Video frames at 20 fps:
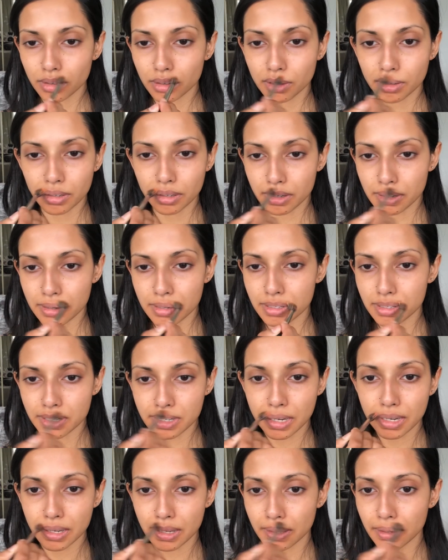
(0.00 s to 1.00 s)
So I'm just
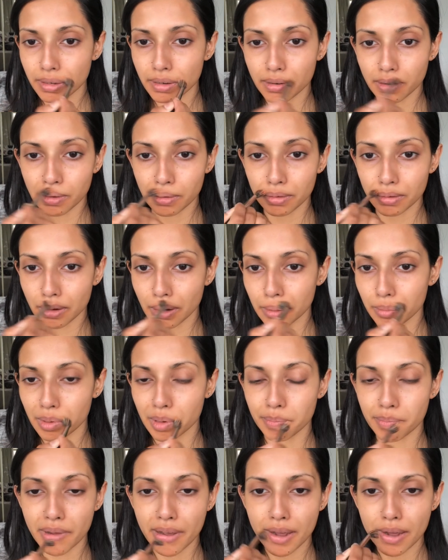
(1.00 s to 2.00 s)
taking that all around my
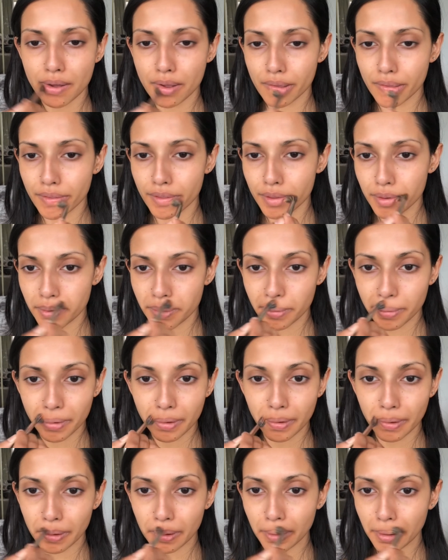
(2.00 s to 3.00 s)
mouth,
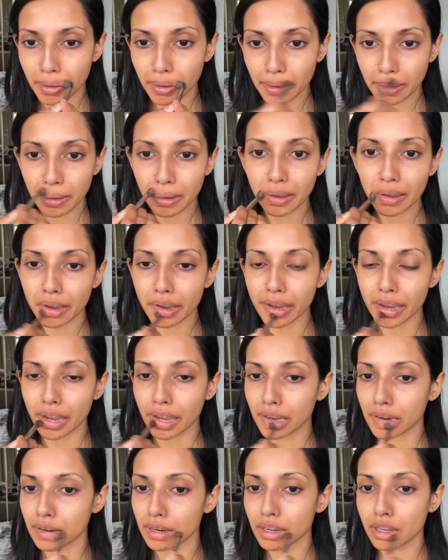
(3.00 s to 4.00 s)

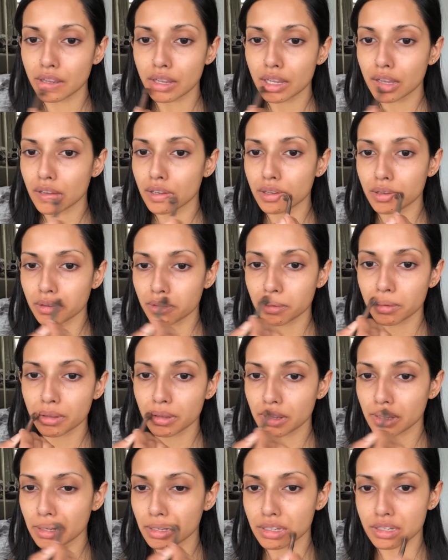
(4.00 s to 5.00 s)
and
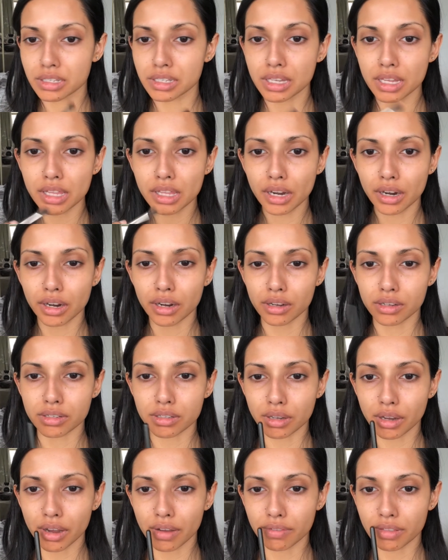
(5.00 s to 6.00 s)
you see that I
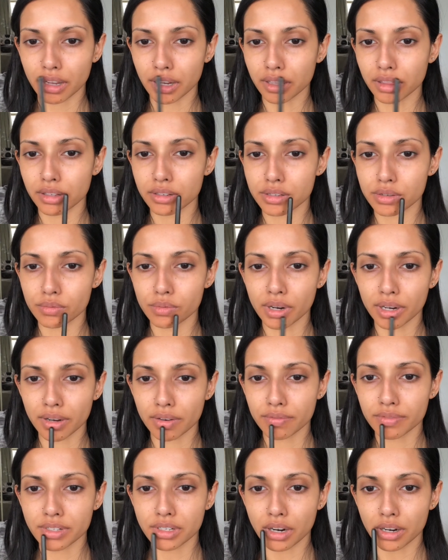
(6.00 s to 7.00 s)
also have like this ring
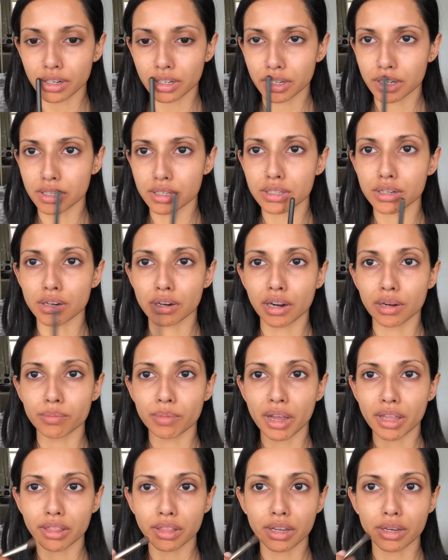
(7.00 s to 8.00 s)
of darkness around
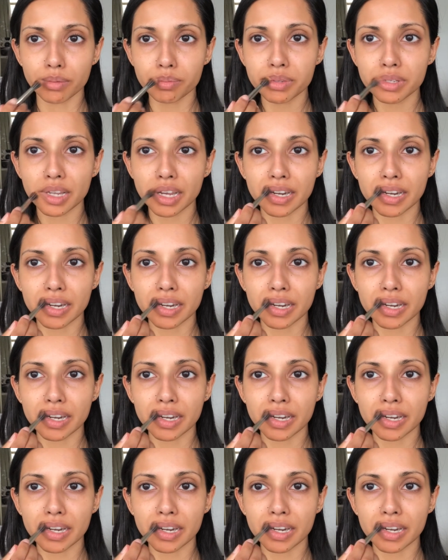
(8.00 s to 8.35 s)
my lips.